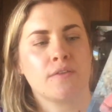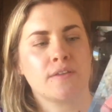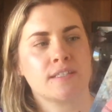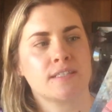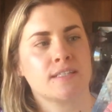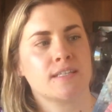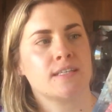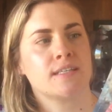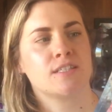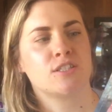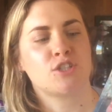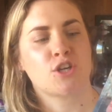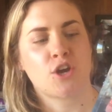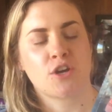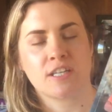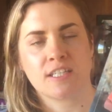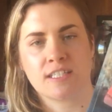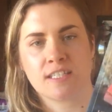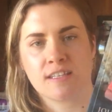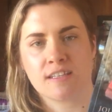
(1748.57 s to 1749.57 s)
This is
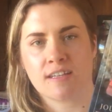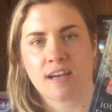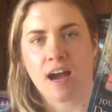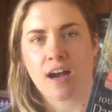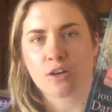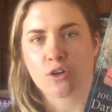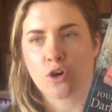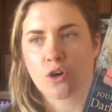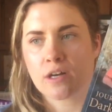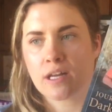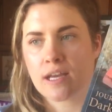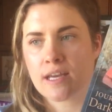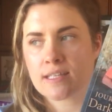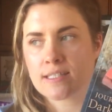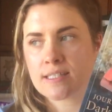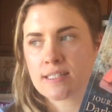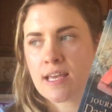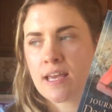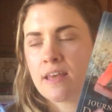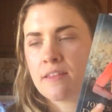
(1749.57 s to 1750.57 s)
Journey to the Dark
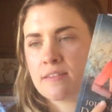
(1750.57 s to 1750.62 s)
Goddess.